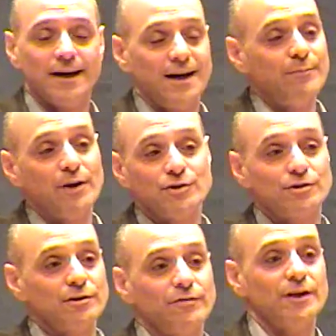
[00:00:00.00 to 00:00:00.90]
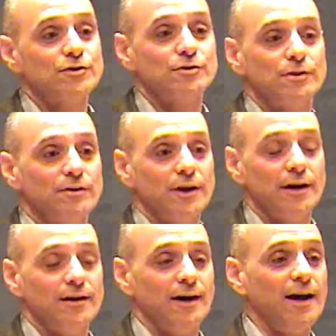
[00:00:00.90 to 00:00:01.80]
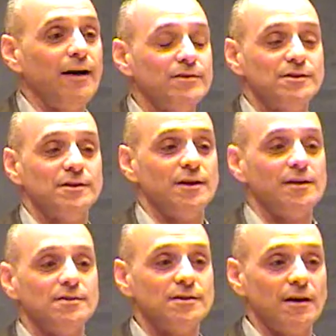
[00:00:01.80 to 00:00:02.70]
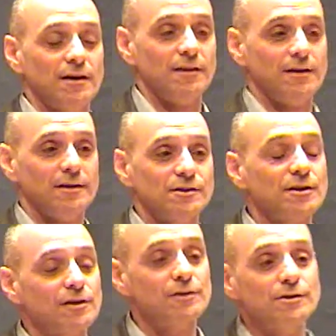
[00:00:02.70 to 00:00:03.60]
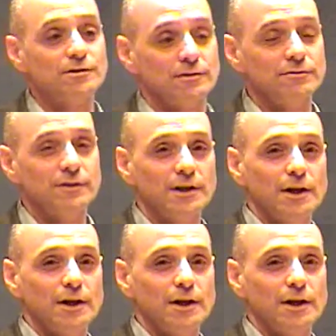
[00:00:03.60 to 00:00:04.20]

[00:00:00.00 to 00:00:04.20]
I'm not sure if that's true or not. I haven't seen any study that is conclusive,